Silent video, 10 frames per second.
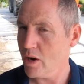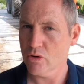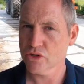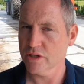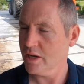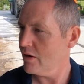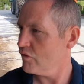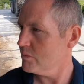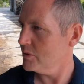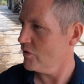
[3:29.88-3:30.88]
hours and then
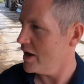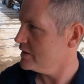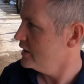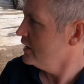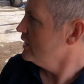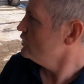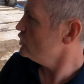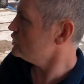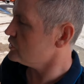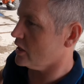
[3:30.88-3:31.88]
everything will be grand.
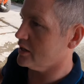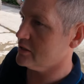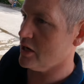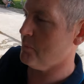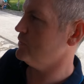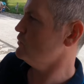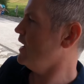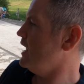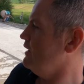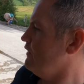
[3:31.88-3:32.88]
Just a tip as
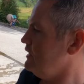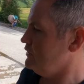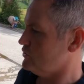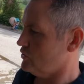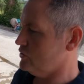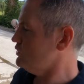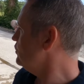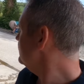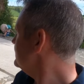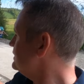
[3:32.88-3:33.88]
well, if any of you are
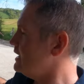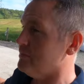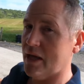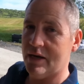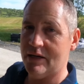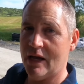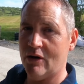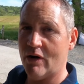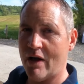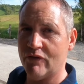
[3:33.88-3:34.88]
doing the same kind of
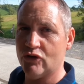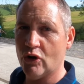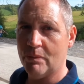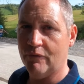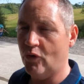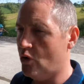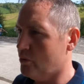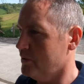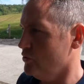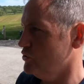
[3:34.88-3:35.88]
thing or haven't done it before
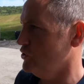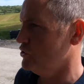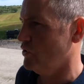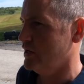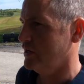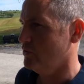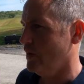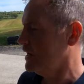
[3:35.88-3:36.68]
by using your slurry tank to wet